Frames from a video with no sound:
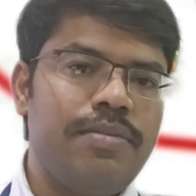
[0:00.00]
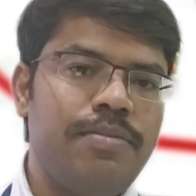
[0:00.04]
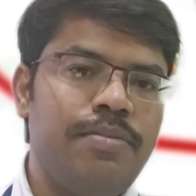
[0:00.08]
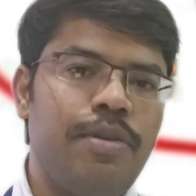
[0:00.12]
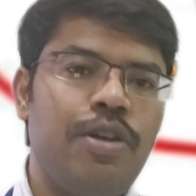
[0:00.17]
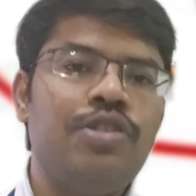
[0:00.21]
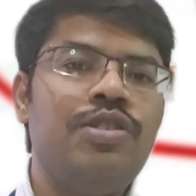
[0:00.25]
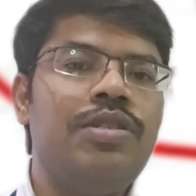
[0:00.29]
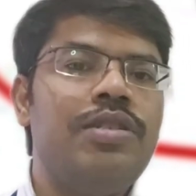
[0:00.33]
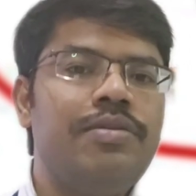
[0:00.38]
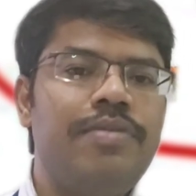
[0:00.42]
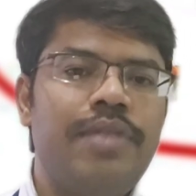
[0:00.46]

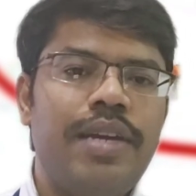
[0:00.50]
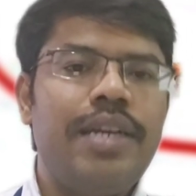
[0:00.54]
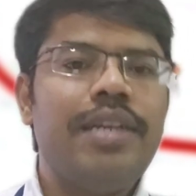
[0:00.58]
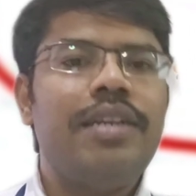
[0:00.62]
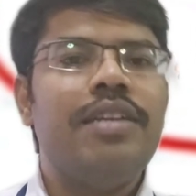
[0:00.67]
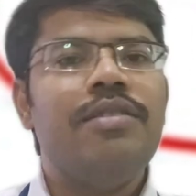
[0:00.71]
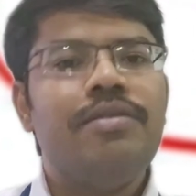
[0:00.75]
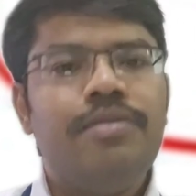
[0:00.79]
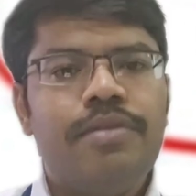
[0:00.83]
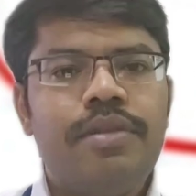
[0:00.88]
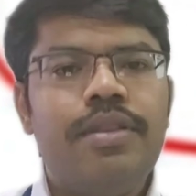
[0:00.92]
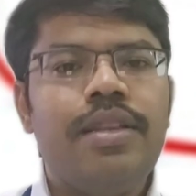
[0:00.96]
Positive,
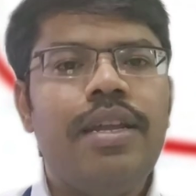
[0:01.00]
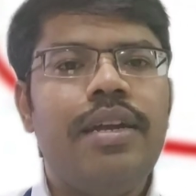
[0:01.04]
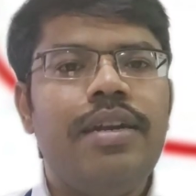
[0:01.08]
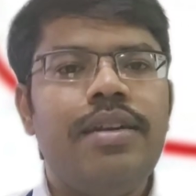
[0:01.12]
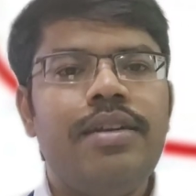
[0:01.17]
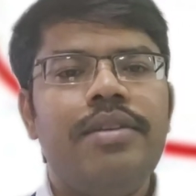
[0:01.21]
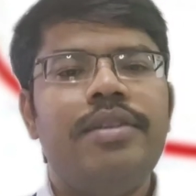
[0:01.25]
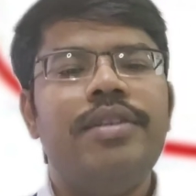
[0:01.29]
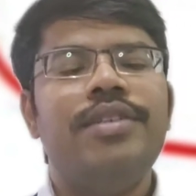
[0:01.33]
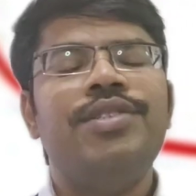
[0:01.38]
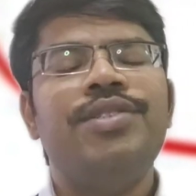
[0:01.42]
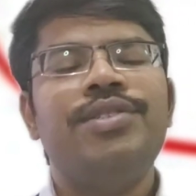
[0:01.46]
negative,
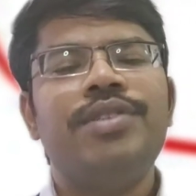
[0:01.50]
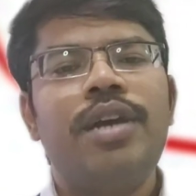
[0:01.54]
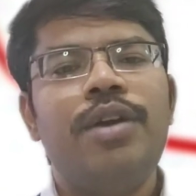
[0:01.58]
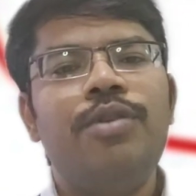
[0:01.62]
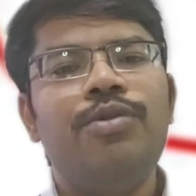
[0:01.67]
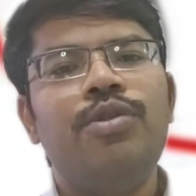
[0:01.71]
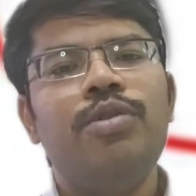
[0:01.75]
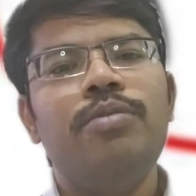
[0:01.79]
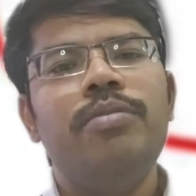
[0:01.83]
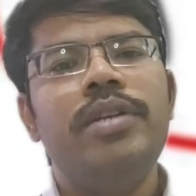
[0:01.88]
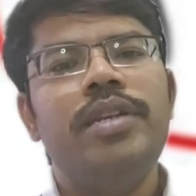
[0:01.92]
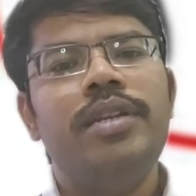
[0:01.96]
that test
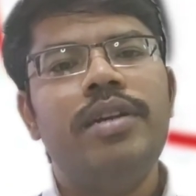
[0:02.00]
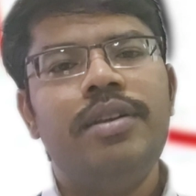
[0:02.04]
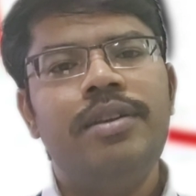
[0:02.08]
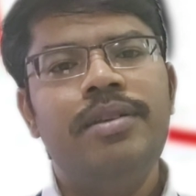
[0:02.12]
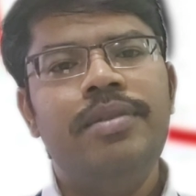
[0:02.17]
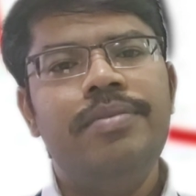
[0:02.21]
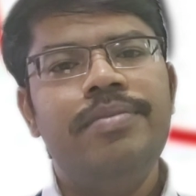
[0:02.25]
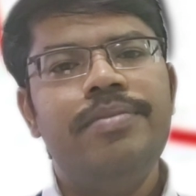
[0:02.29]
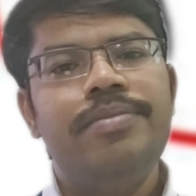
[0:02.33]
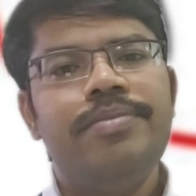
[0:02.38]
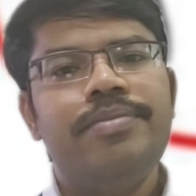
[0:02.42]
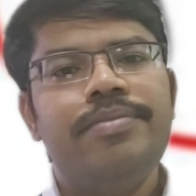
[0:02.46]
have to be
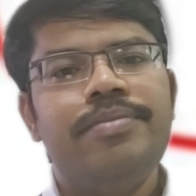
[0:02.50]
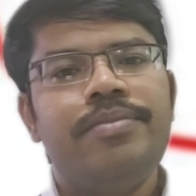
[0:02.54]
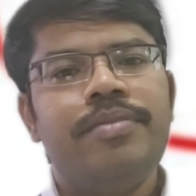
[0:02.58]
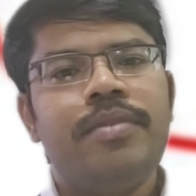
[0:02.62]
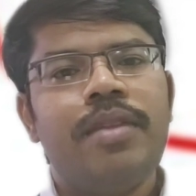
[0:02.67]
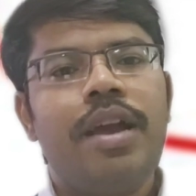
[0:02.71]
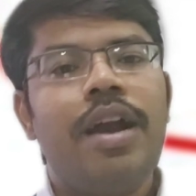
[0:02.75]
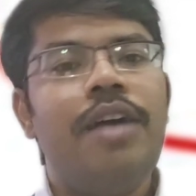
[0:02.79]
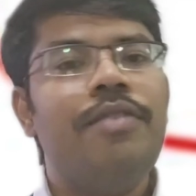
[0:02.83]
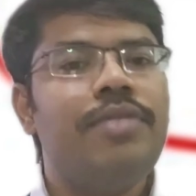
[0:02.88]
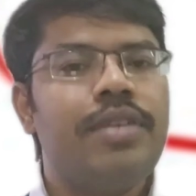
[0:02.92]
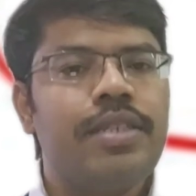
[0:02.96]
done
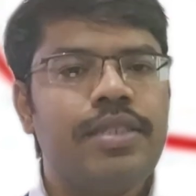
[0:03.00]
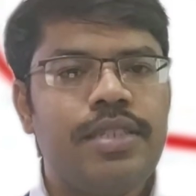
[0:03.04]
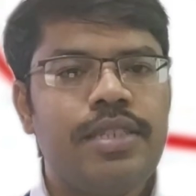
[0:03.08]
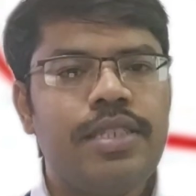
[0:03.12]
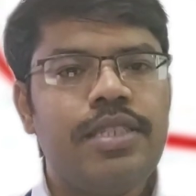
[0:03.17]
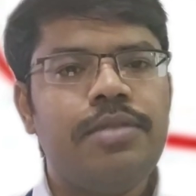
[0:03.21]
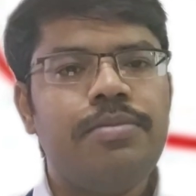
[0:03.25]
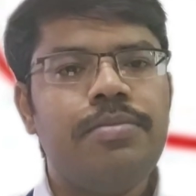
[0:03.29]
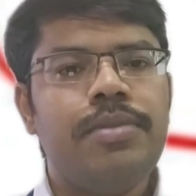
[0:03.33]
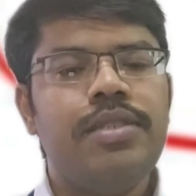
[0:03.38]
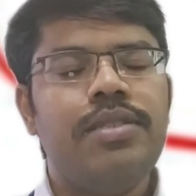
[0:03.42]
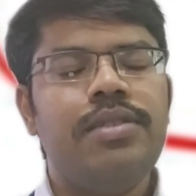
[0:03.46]
after
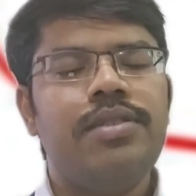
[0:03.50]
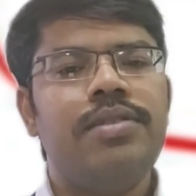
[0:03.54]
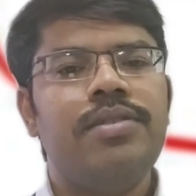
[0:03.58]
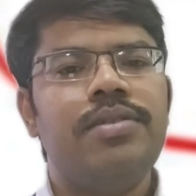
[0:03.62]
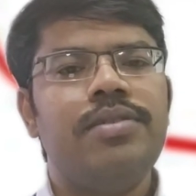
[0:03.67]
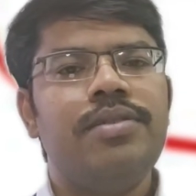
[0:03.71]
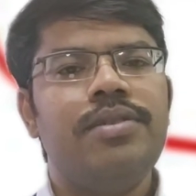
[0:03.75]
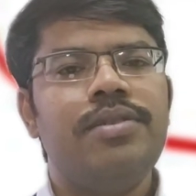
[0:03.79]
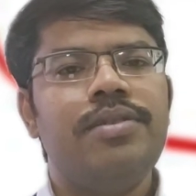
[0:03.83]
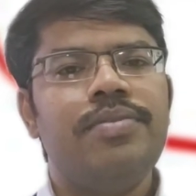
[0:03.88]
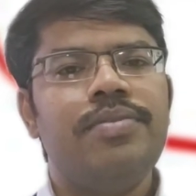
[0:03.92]
6 months